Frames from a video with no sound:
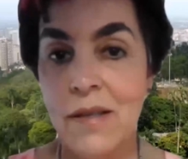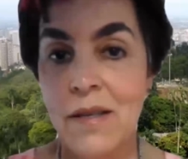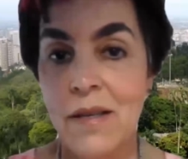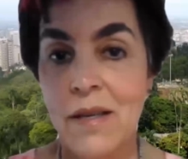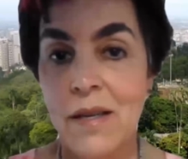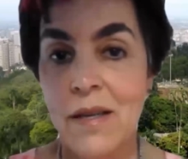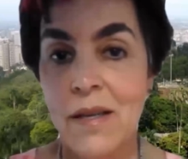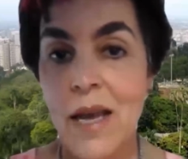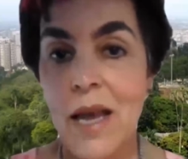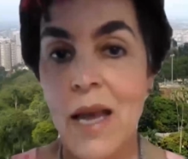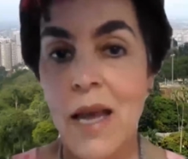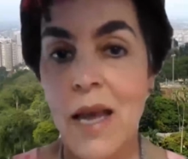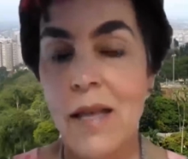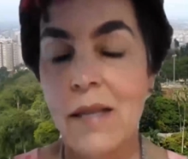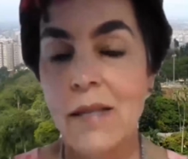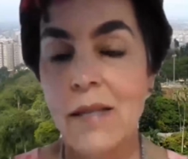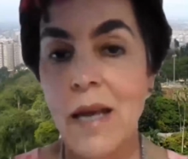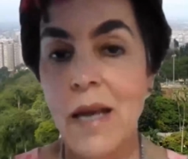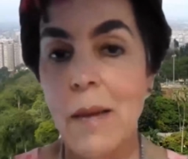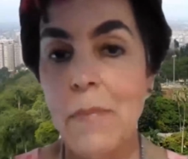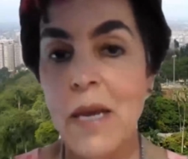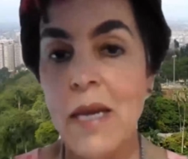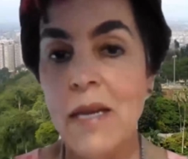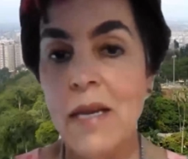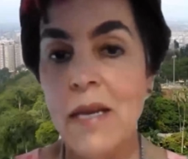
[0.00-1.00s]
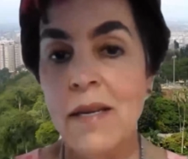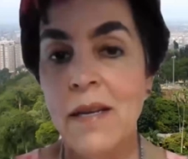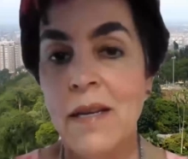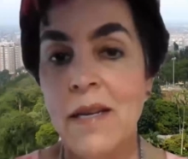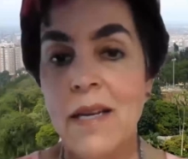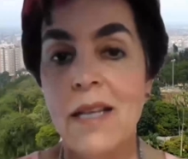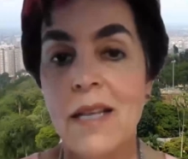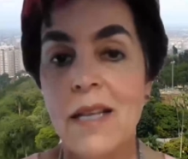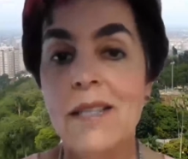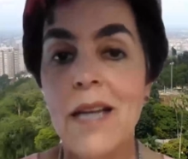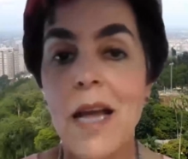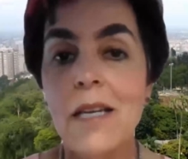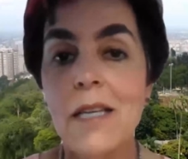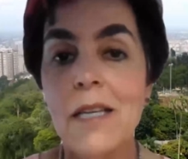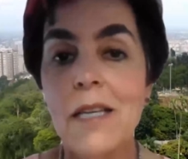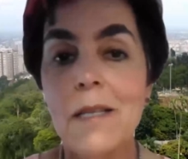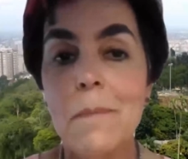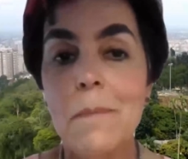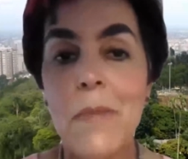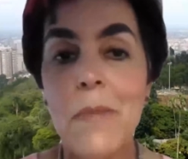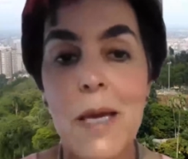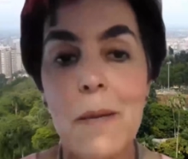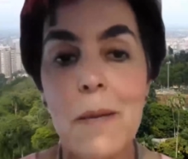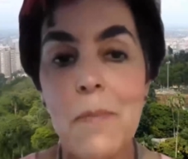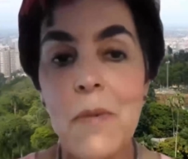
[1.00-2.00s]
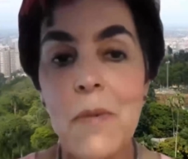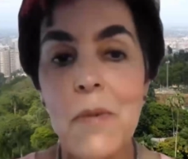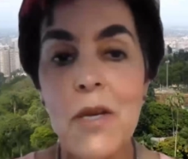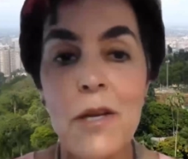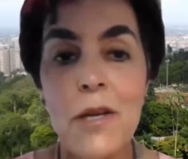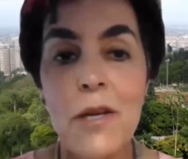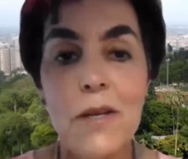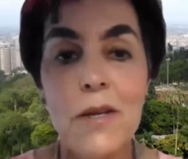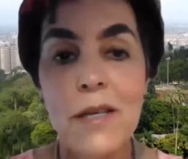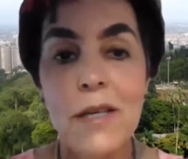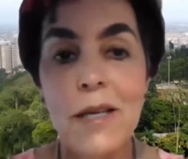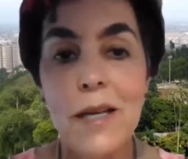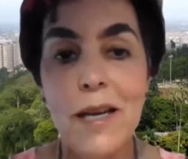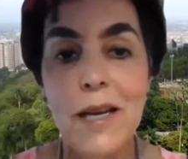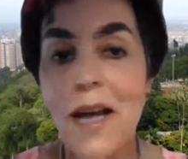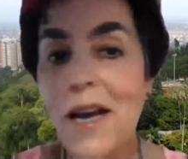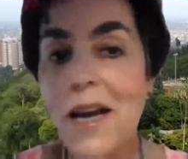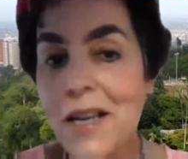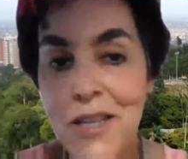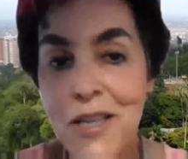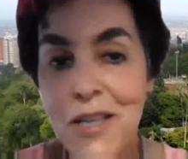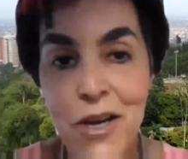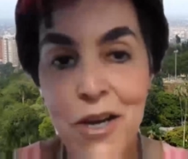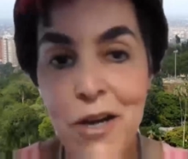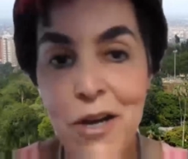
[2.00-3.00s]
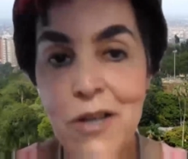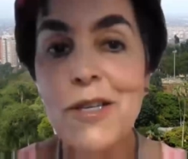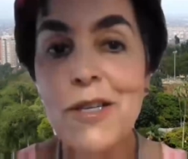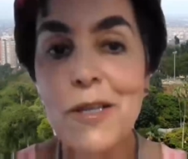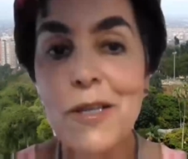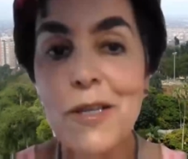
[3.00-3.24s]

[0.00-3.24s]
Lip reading: And I mean, it's not going to make me look a lot younger,